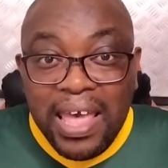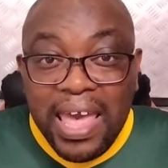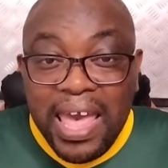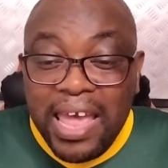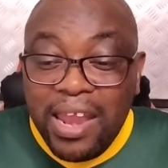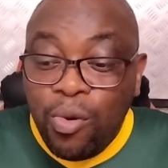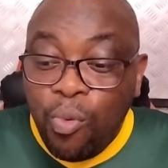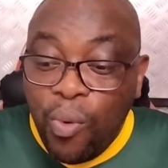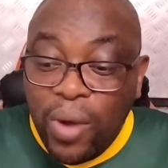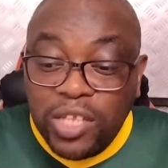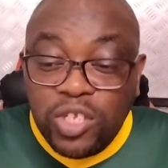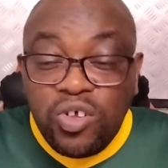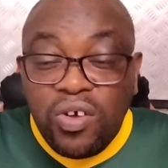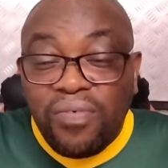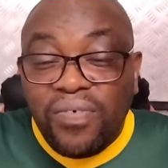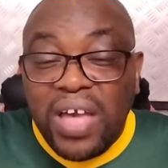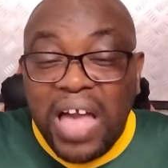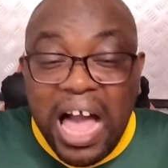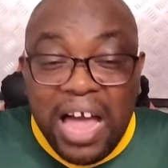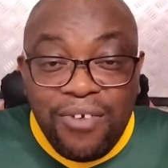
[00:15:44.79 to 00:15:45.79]
And once
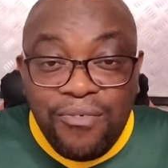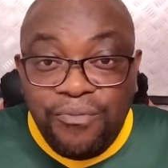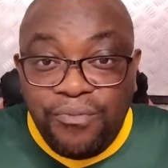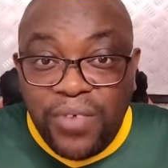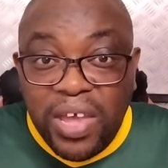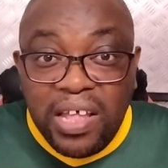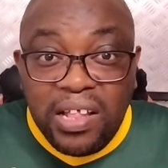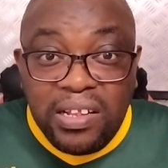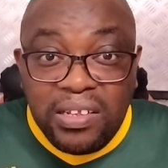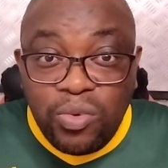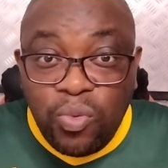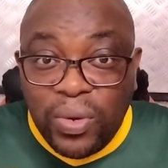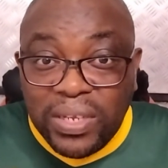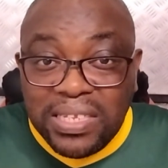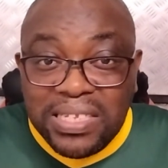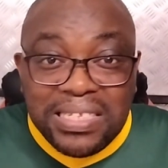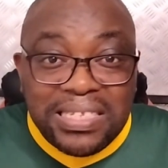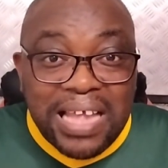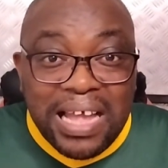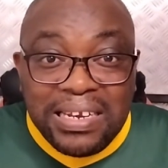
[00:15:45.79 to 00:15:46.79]
you've unveiled
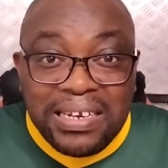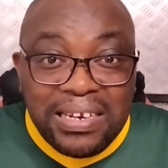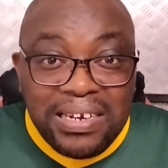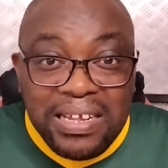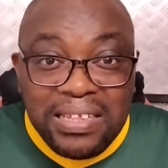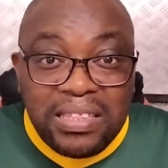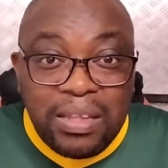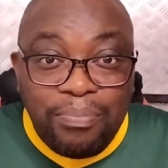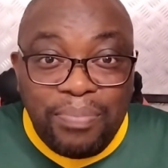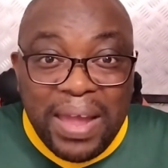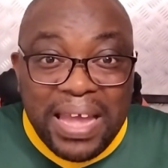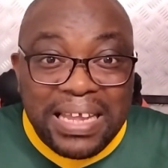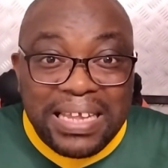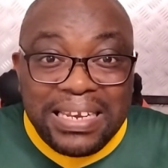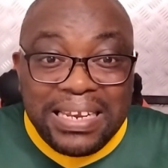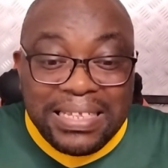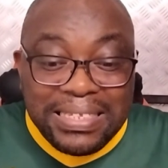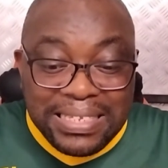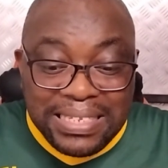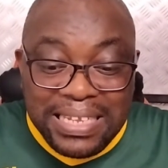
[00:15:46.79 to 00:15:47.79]
what is underneath the
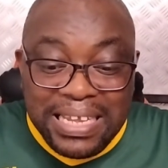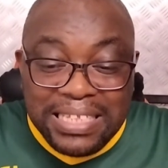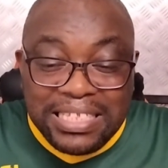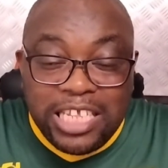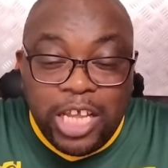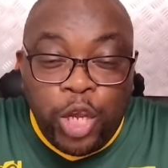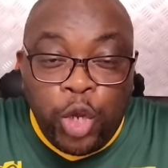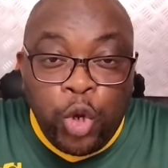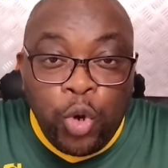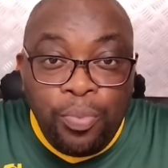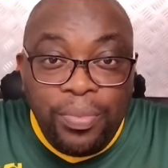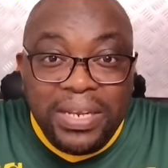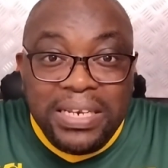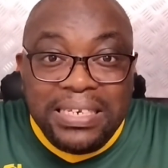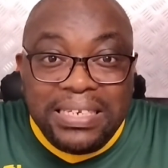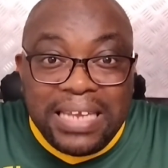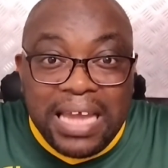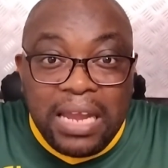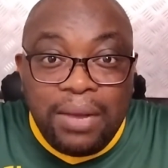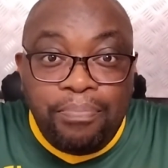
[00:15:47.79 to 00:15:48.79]
blanket and see it's a
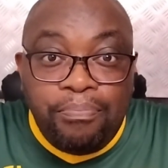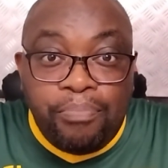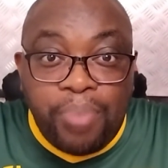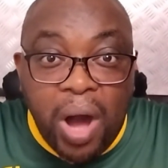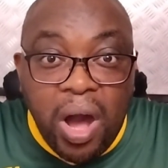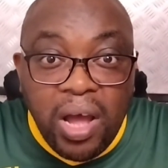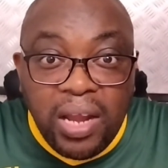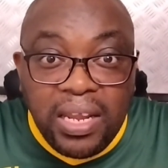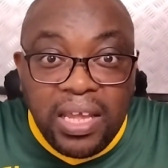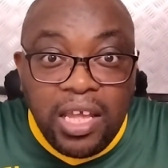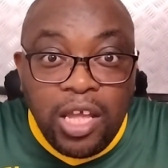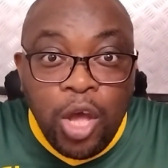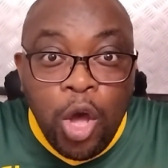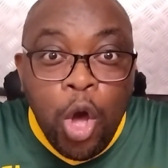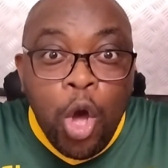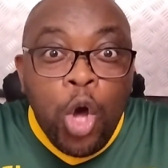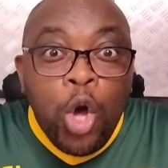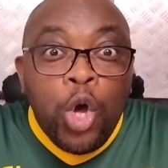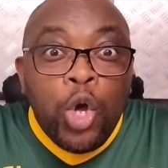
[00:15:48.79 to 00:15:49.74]
human dead body,